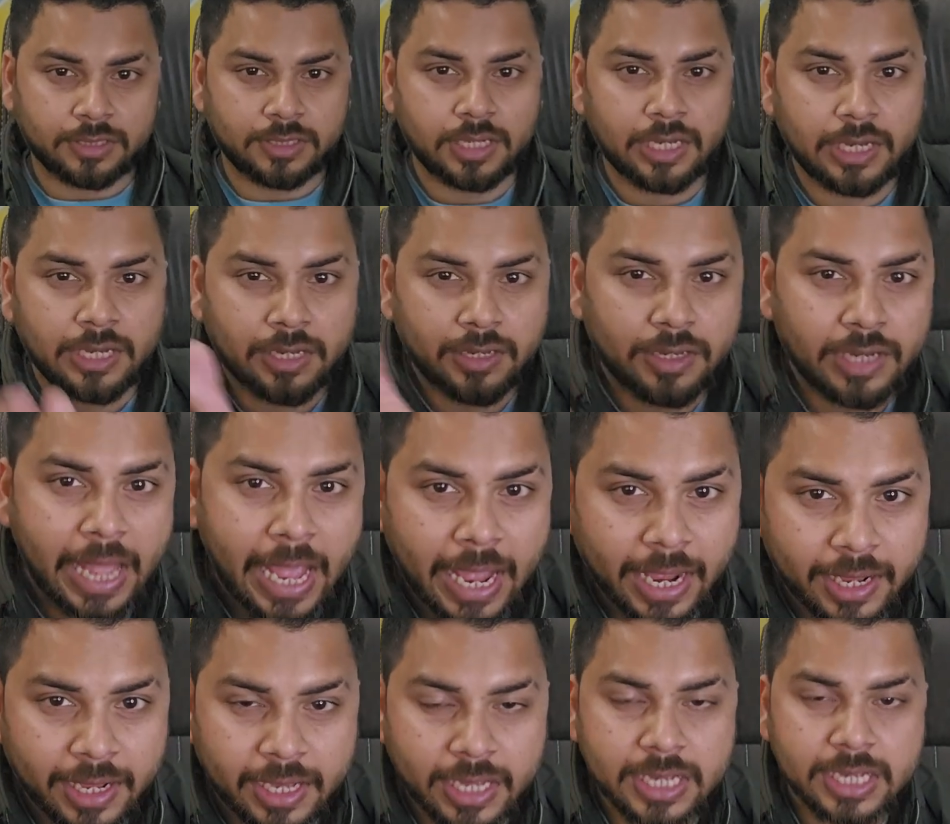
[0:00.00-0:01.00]
They
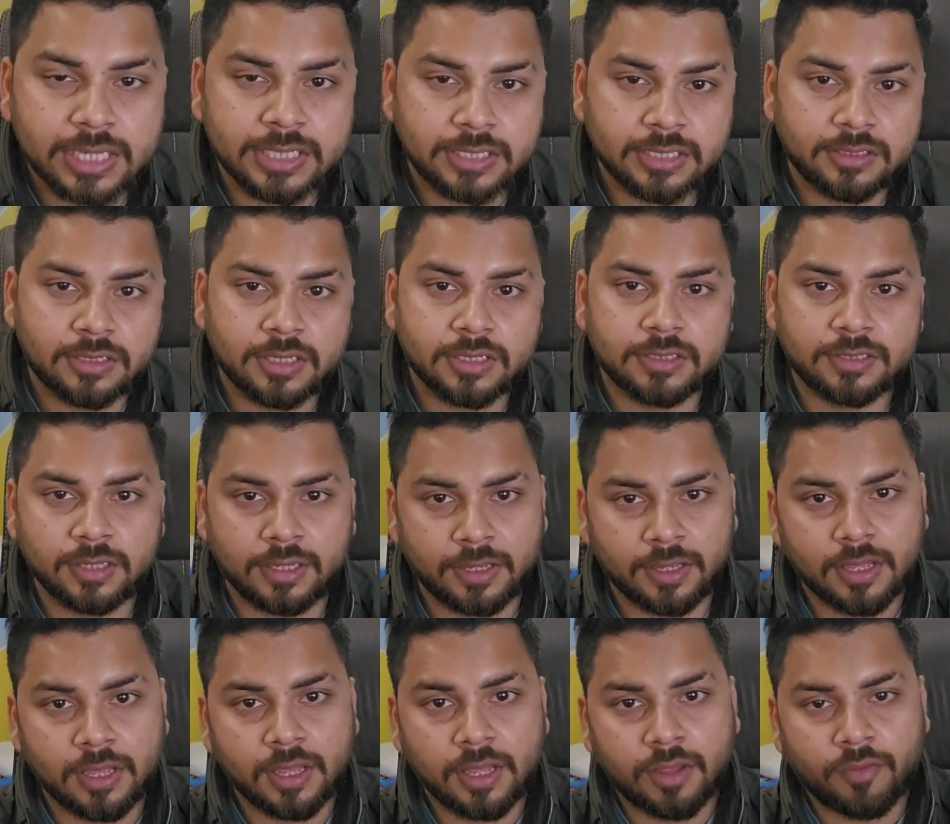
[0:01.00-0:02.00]
lack
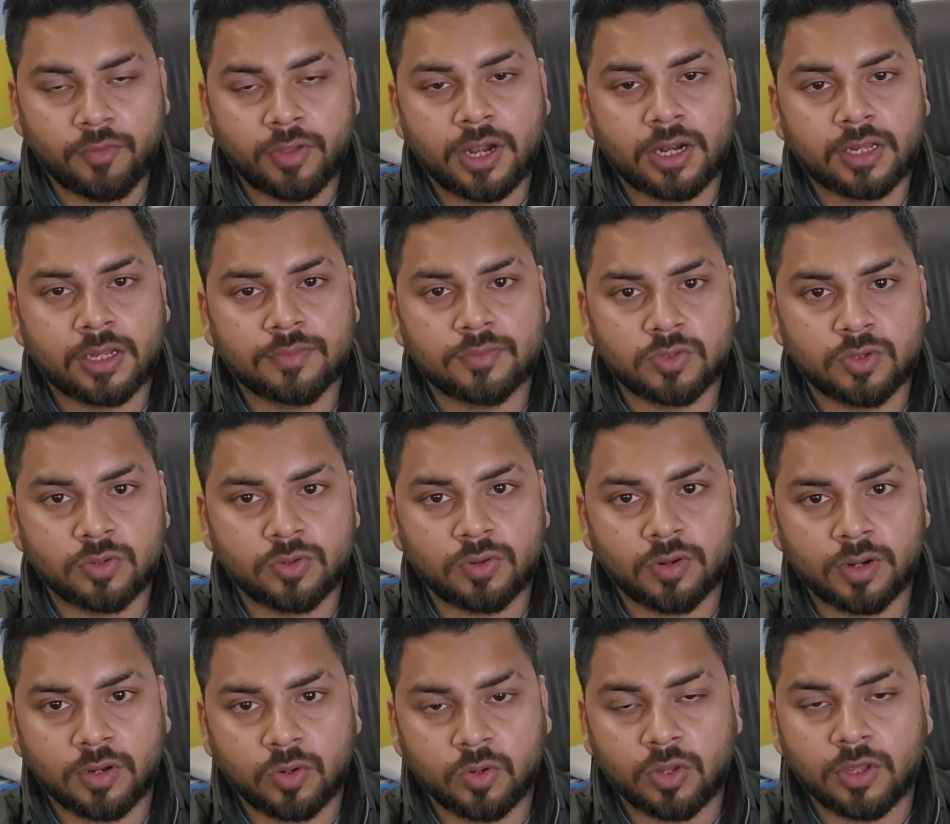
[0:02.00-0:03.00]
consistency when it comes
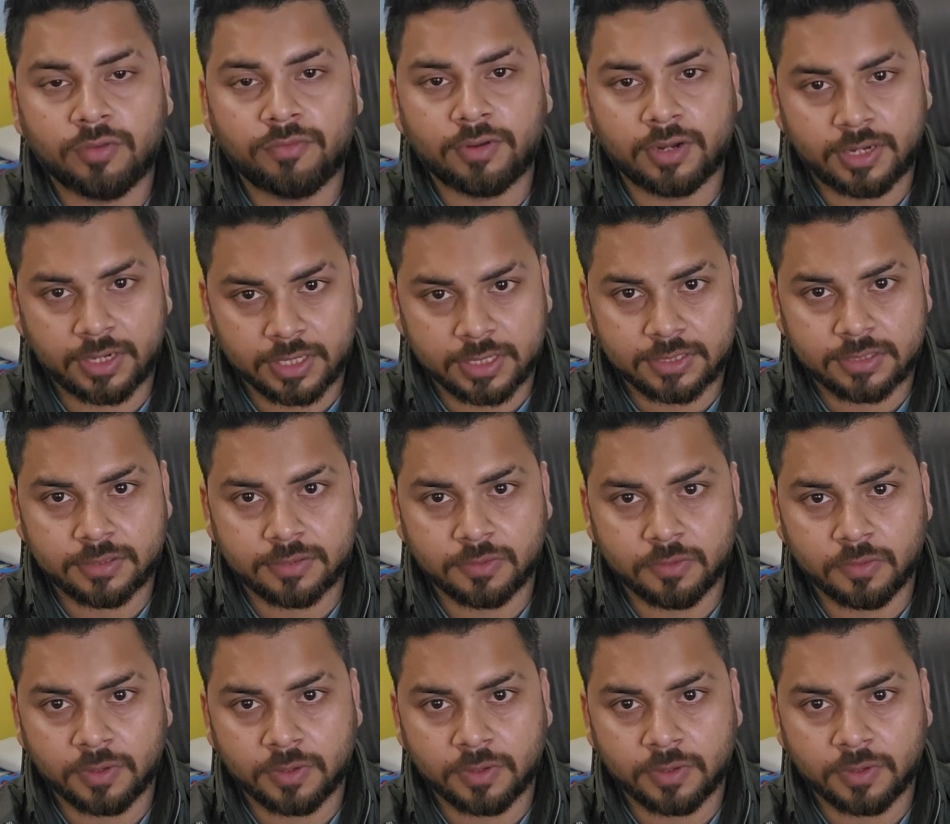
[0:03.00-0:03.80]
to doing fitness.